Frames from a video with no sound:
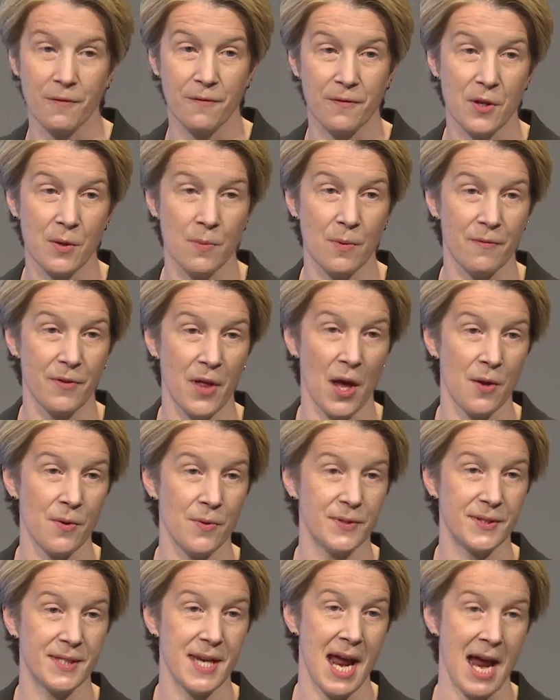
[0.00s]
few of
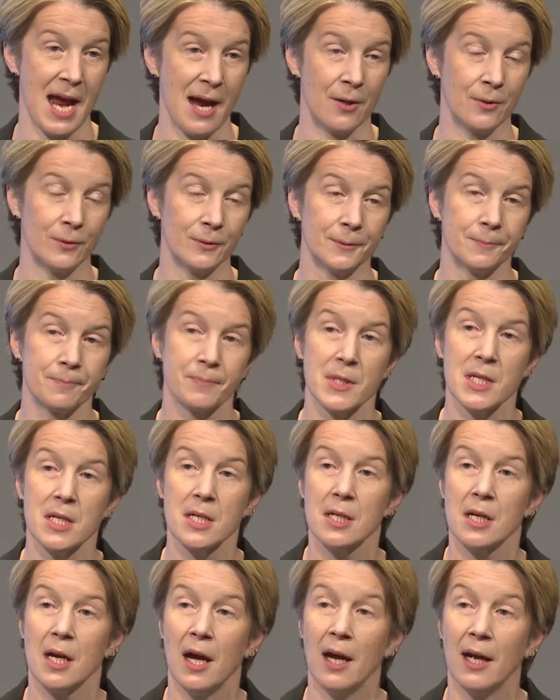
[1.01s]
those now.
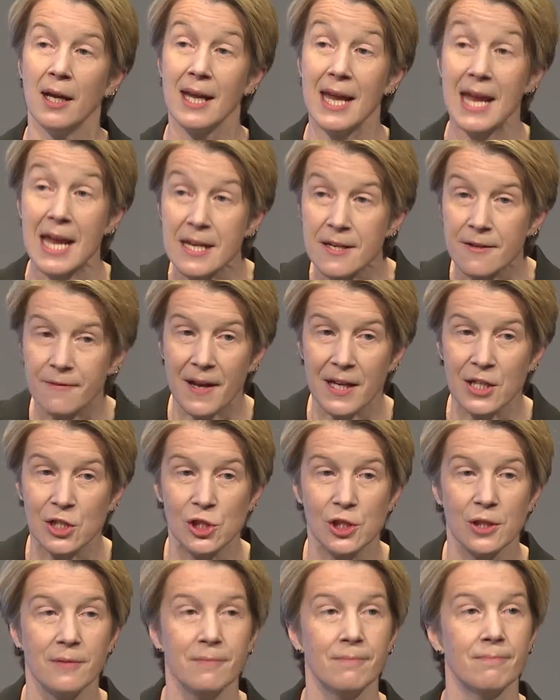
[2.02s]

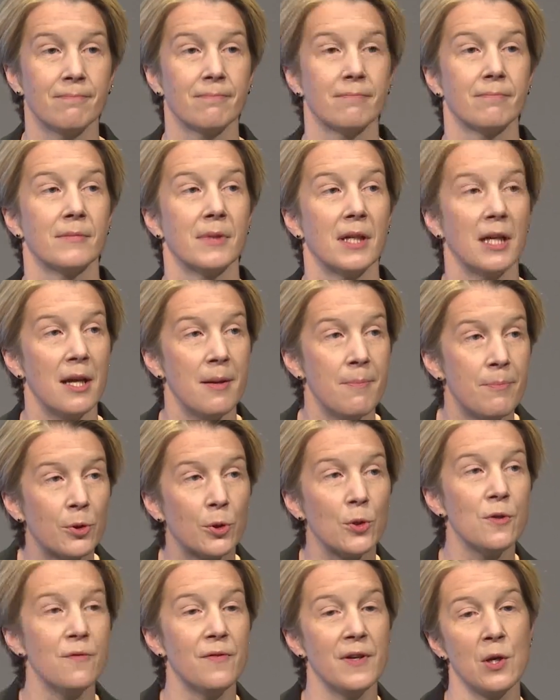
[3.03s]
Innovation,
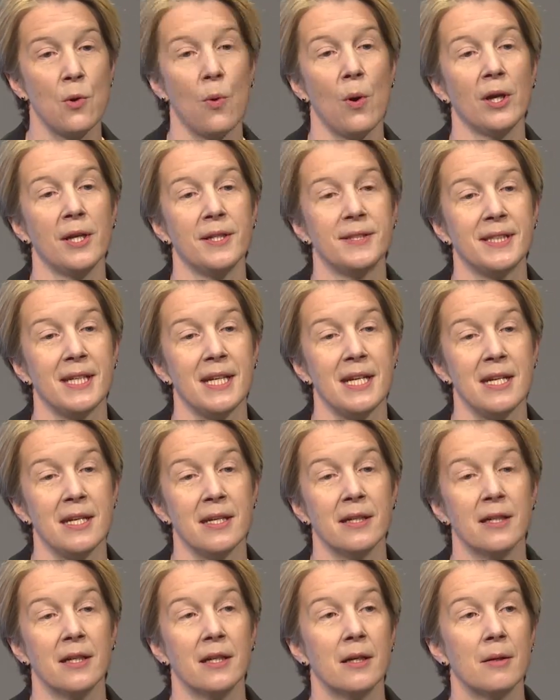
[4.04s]
improving quality,
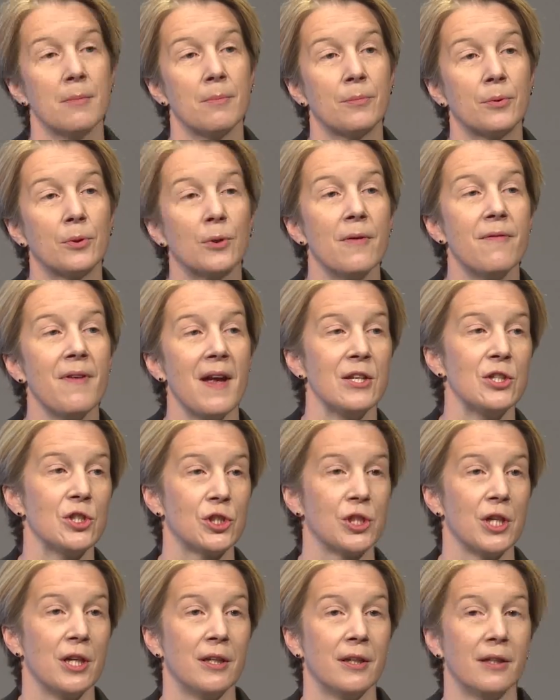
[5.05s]

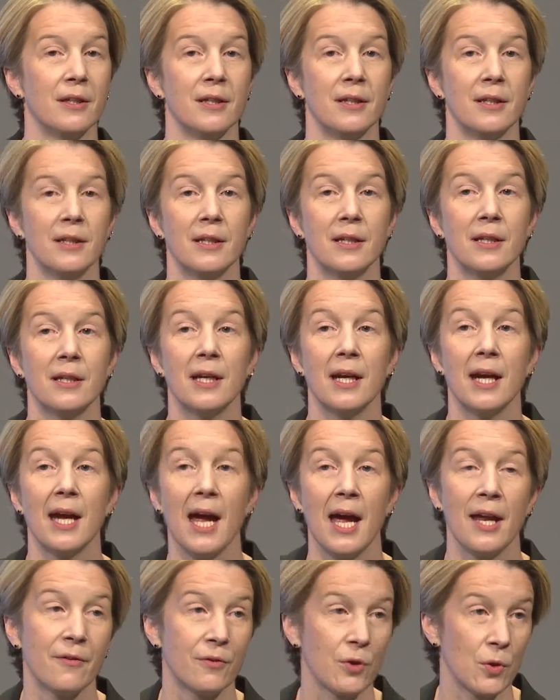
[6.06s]
prevention,
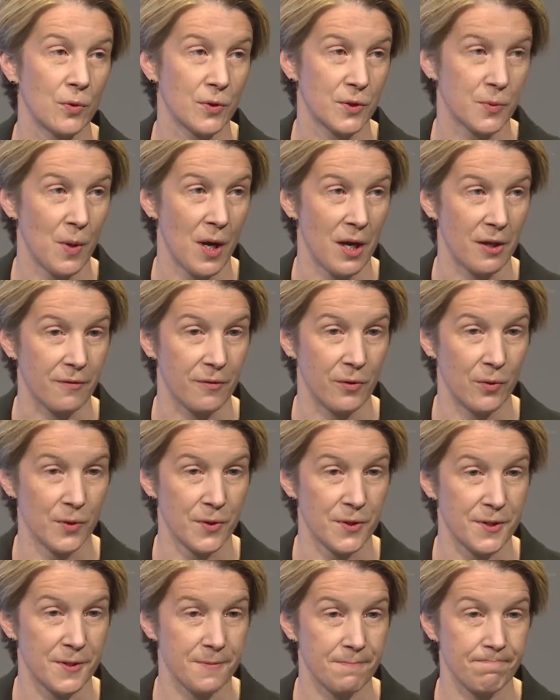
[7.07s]
and of course
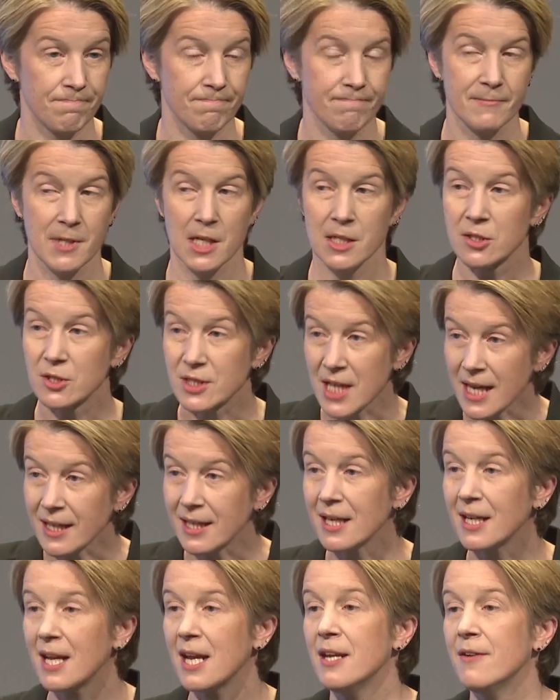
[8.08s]
workforce. So
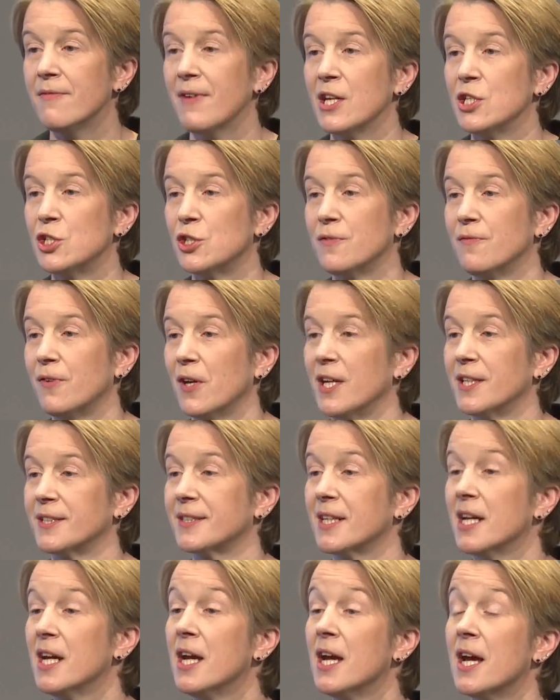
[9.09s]
taking innovation
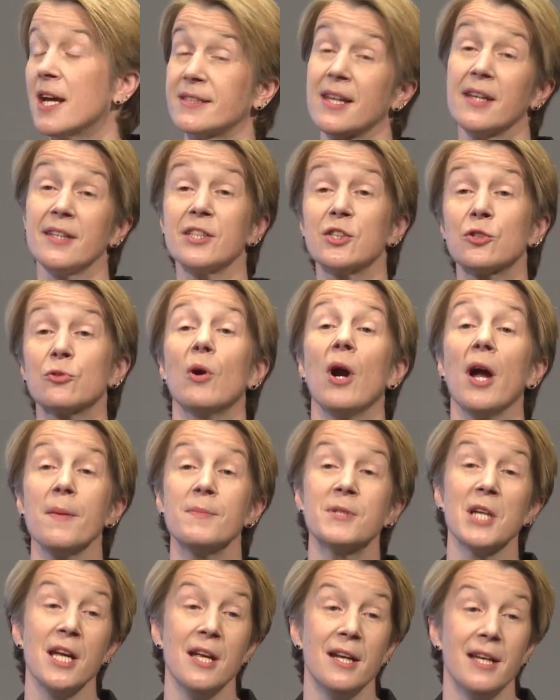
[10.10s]
first. As I
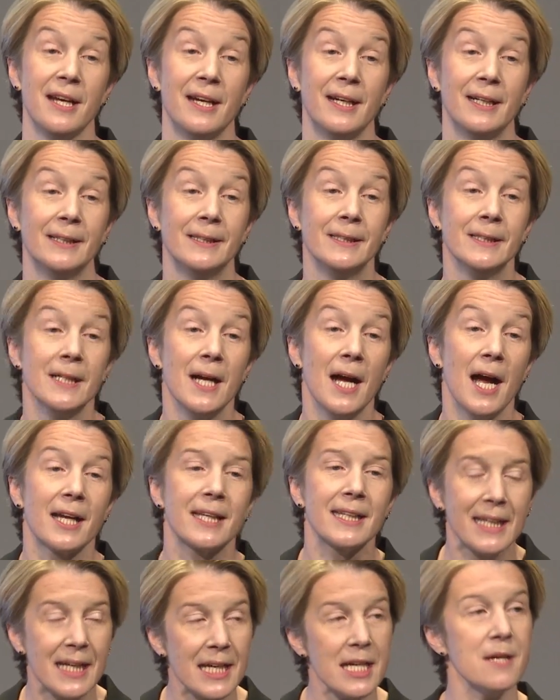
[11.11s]
described earlier, a
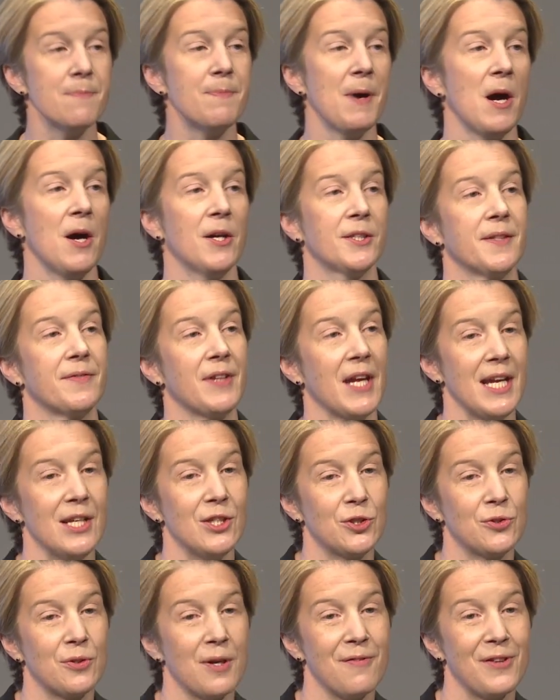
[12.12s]
key part of the
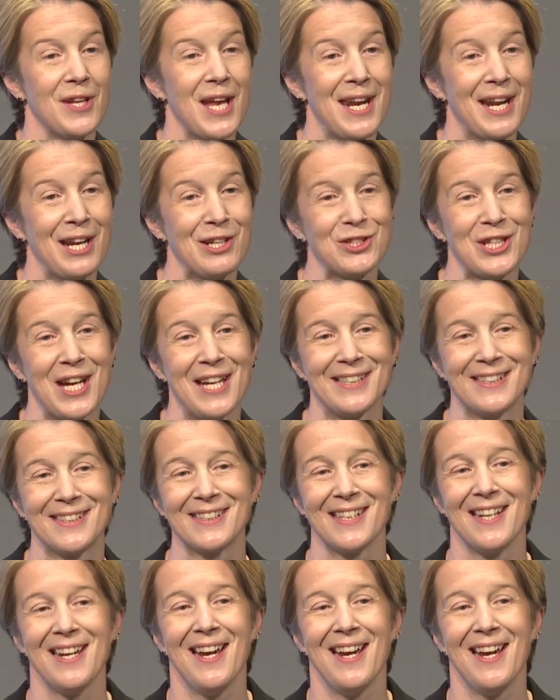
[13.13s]
history of the NHS,